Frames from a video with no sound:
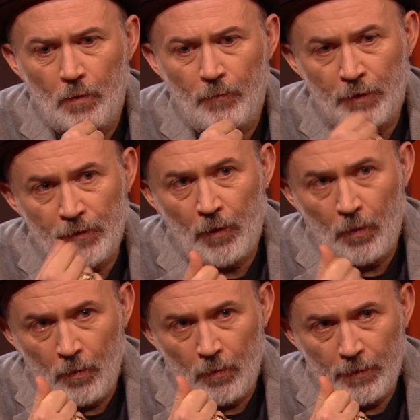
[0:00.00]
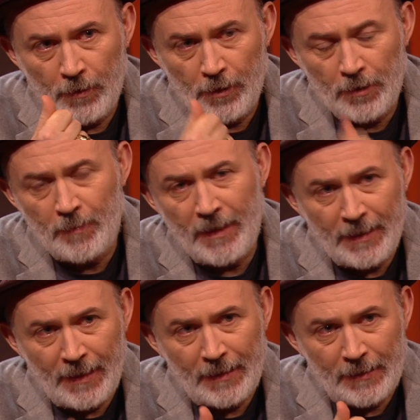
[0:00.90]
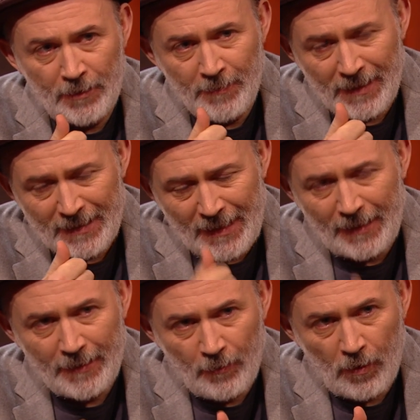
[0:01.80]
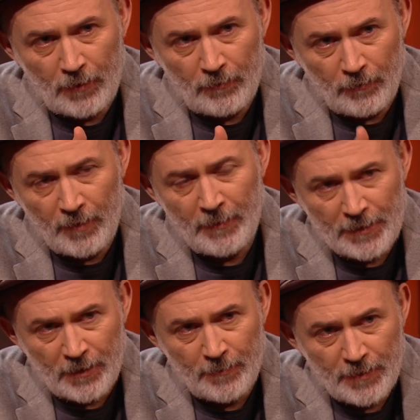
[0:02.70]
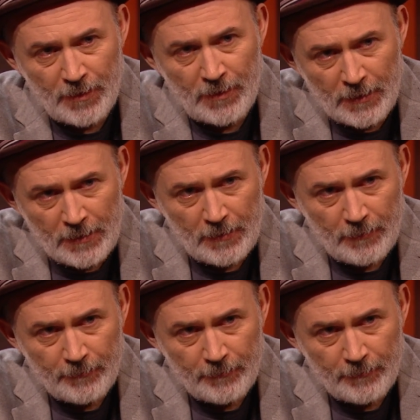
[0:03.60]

first of all, could you explain to me exactly what female circumcision is?